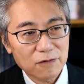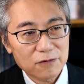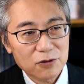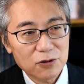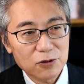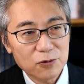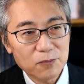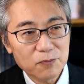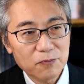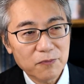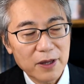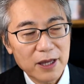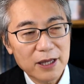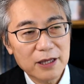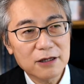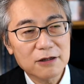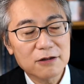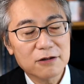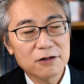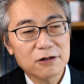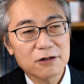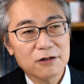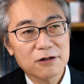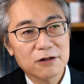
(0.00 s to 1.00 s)
to
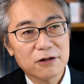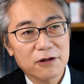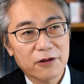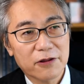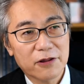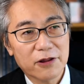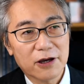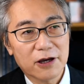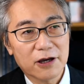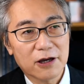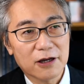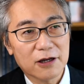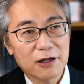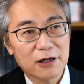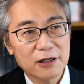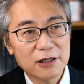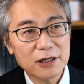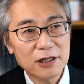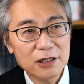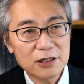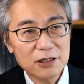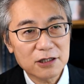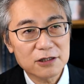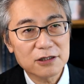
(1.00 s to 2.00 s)
make the
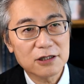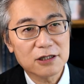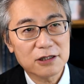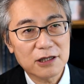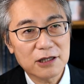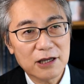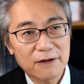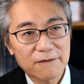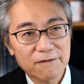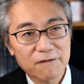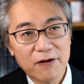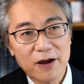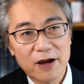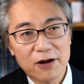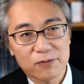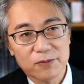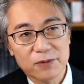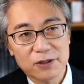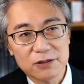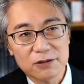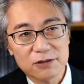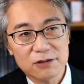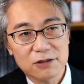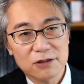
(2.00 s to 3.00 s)
internet
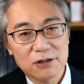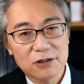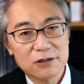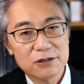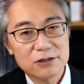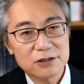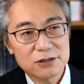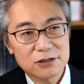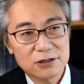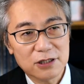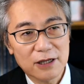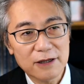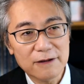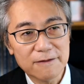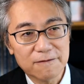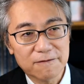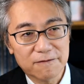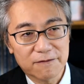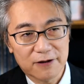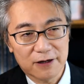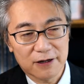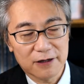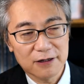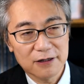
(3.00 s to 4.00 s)
environment
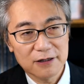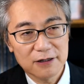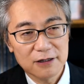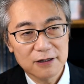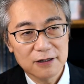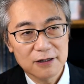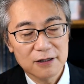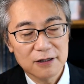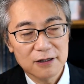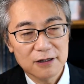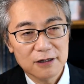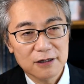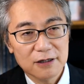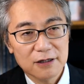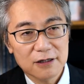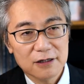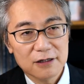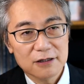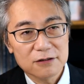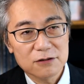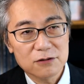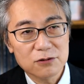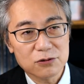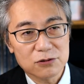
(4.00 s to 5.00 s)
safer
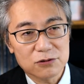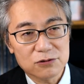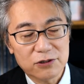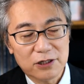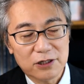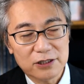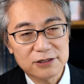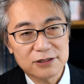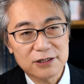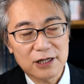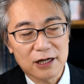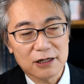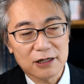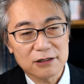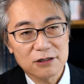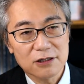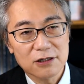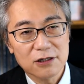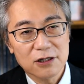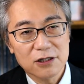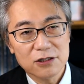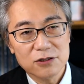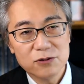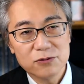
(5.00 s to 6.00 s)
to transact,
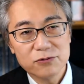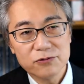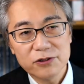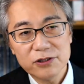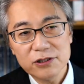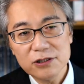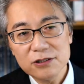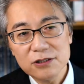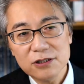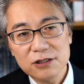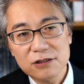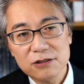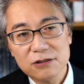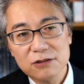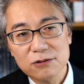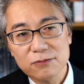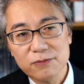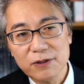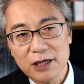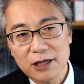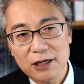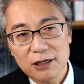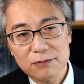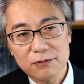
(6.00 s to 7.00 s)
you really need to
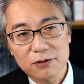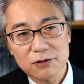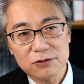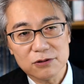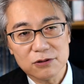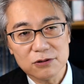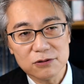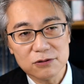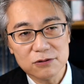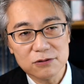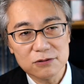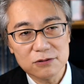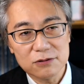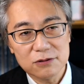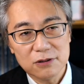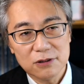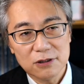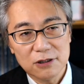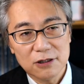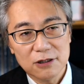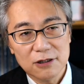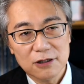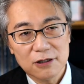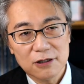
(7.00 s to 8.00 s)
be able to
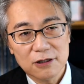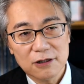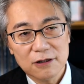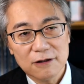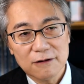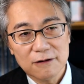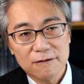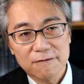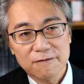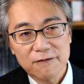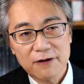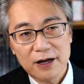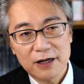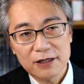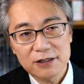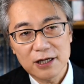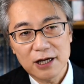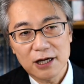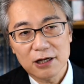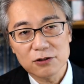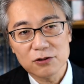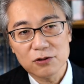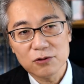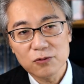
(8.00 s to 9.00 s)
find
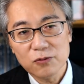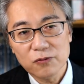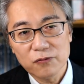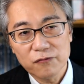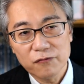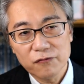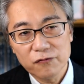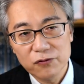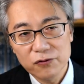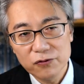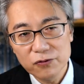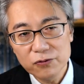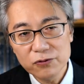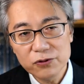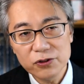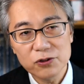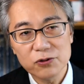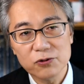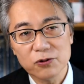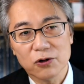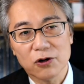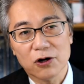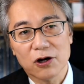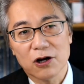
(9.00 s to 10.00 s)
out who
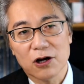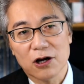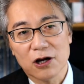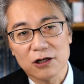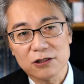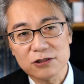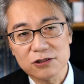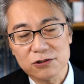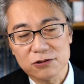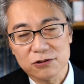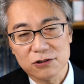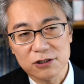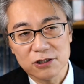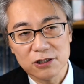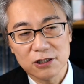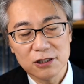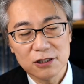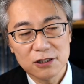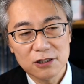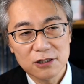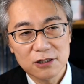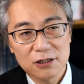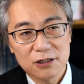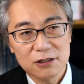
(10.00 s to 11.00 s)
you are actually
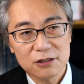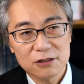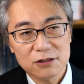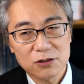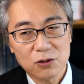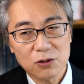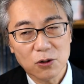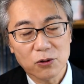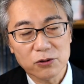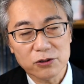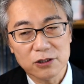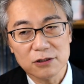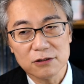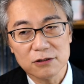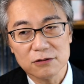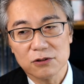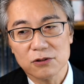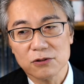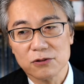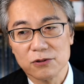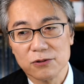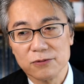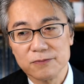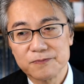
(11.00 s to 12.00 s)
talking
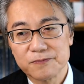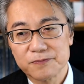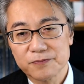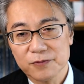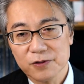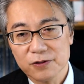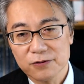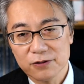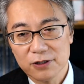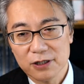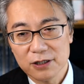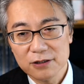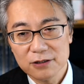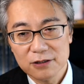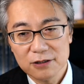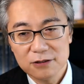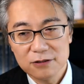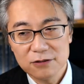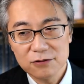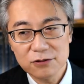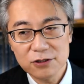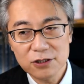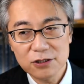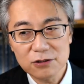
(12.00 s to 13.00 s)
to, right?
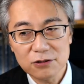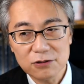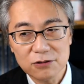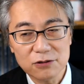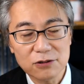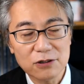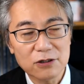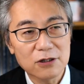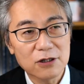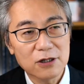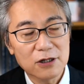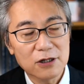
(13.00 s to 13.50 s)
You need to